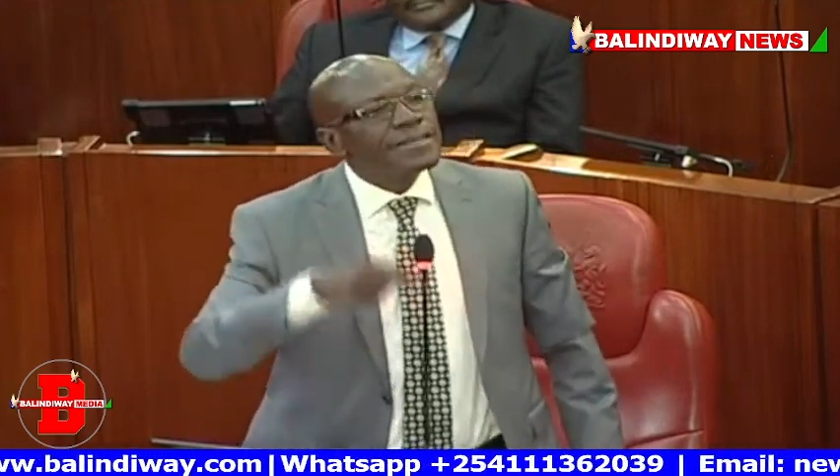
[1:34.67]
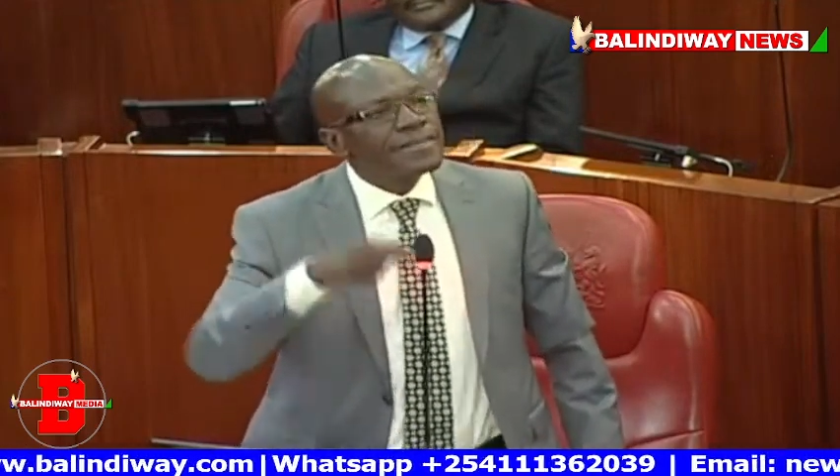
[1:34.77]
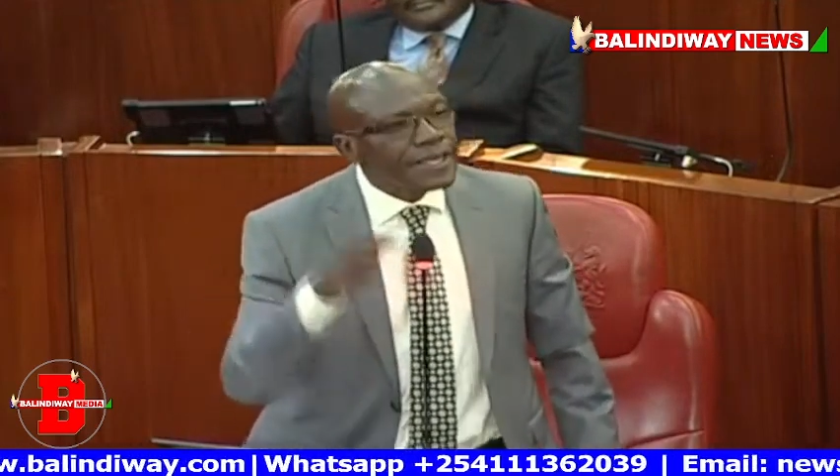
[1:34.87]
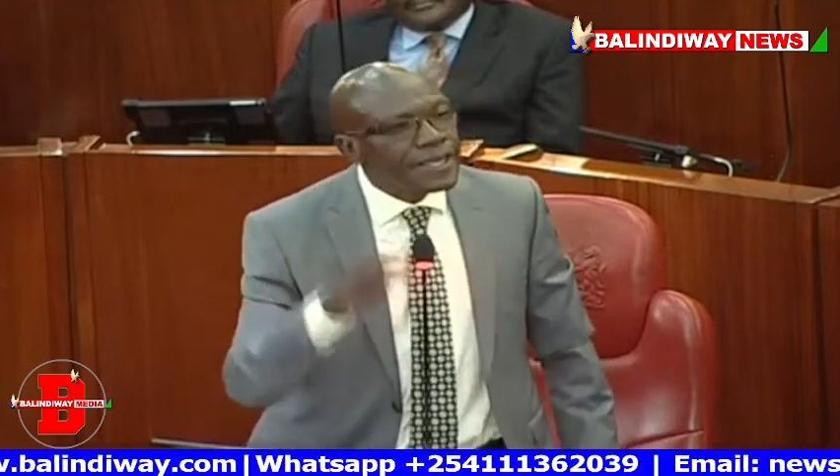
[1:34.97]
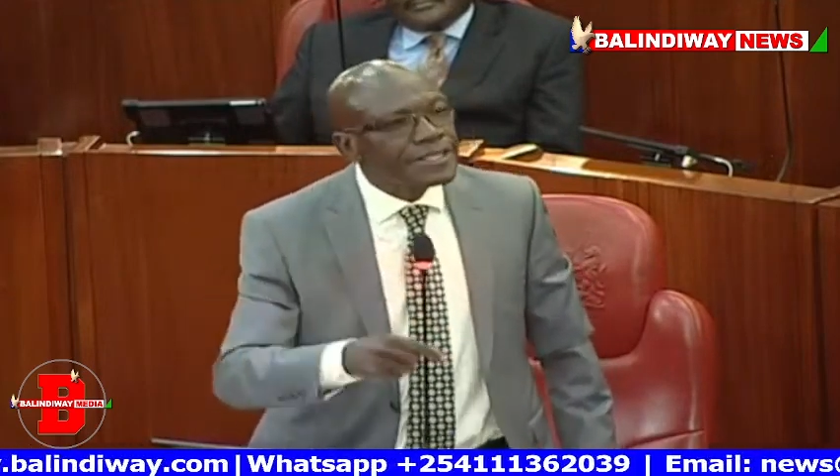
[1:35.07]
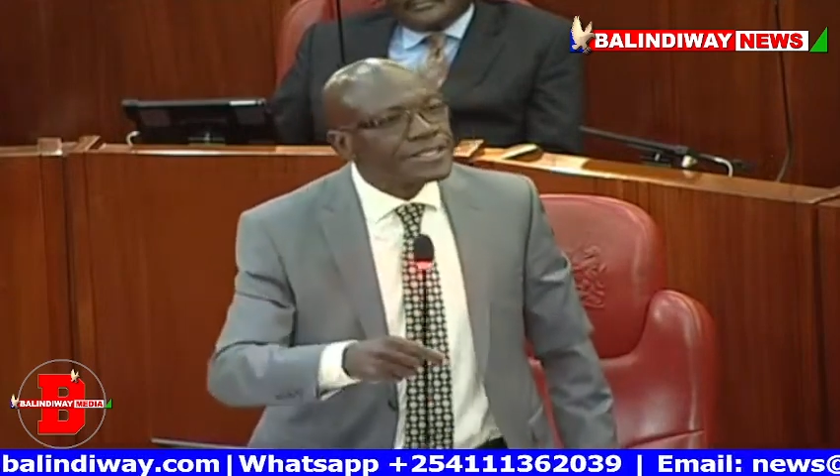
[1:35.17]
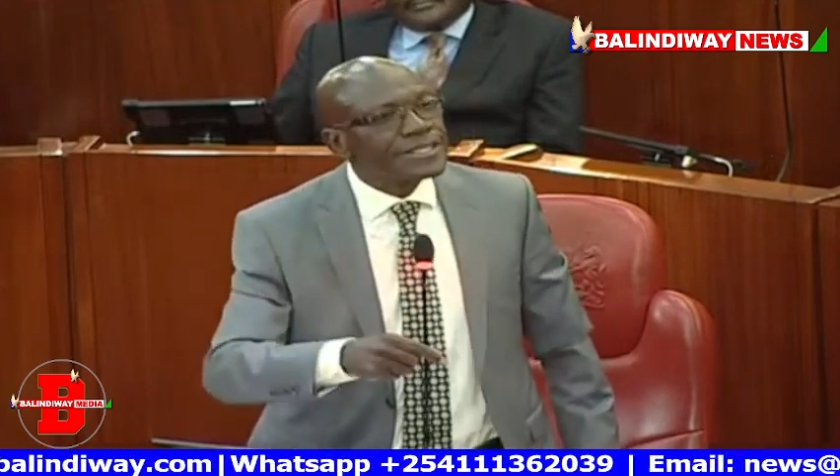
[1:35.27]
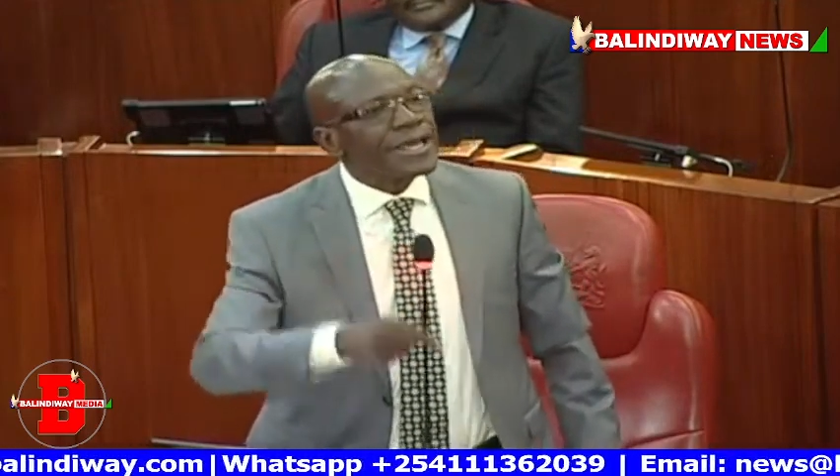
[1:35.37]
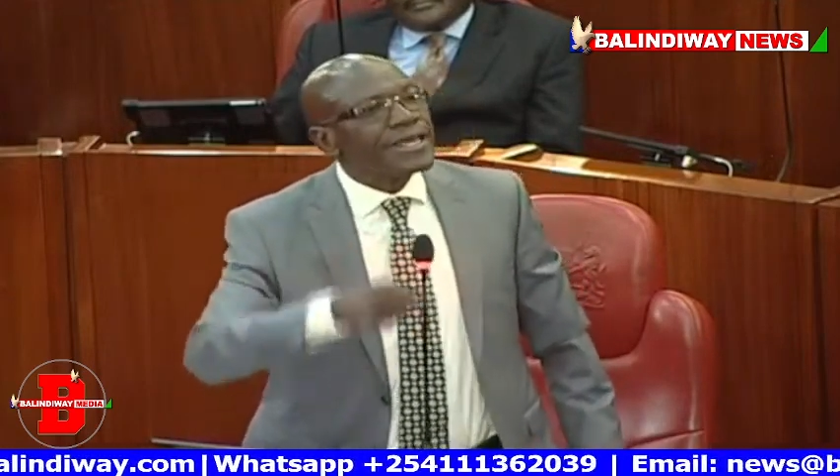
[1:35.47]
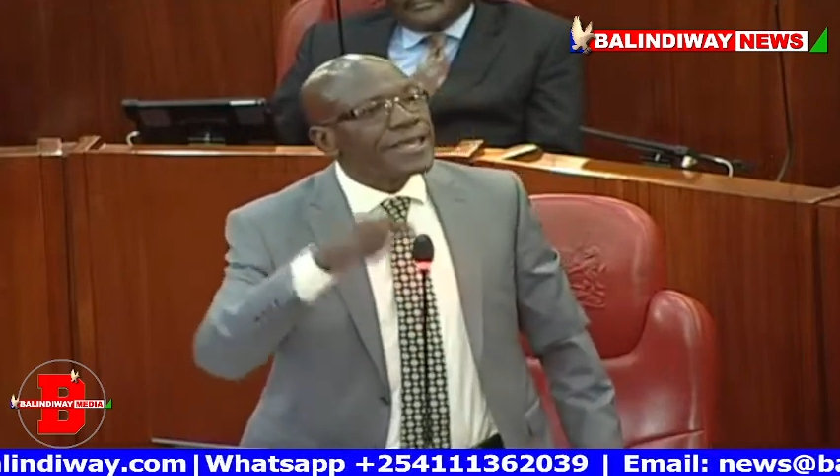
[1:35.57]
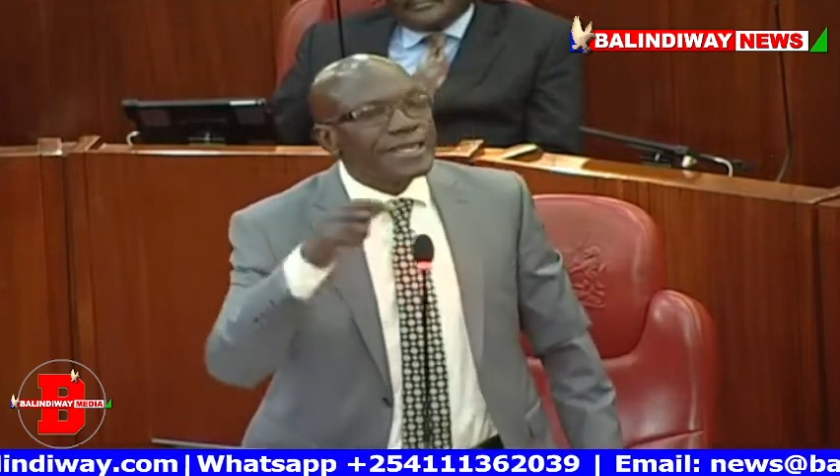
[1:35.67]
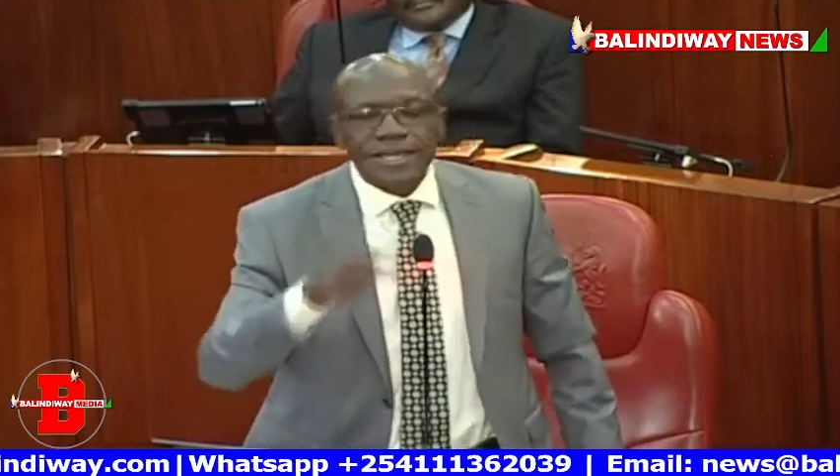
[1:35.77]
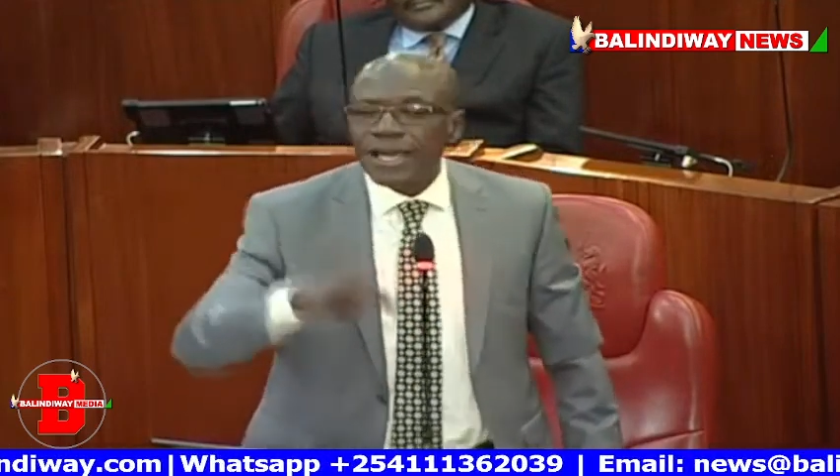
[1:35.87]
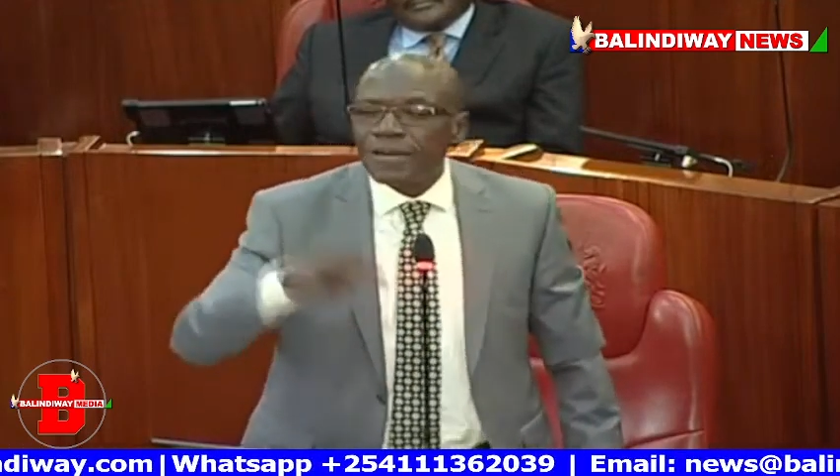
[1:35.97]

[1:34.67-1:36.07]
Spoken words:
thinks that